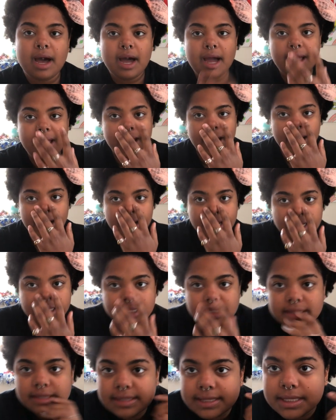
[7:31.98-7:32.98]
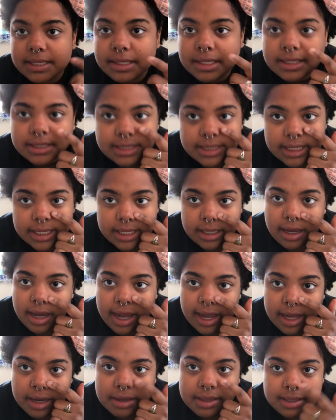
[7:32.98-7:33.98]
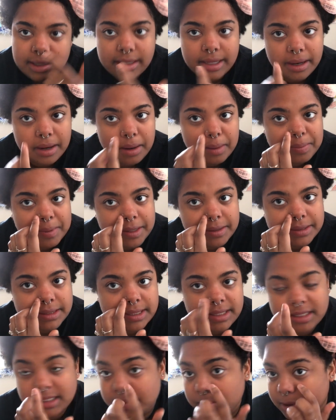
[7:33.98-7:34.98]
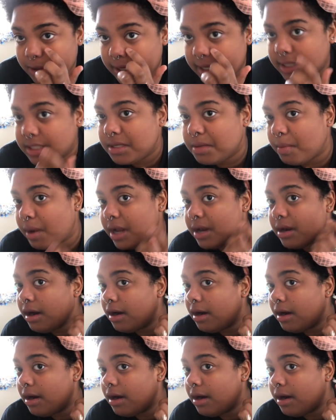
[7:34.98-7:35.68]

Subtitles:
I had, as you can see, I had clear piercings put into my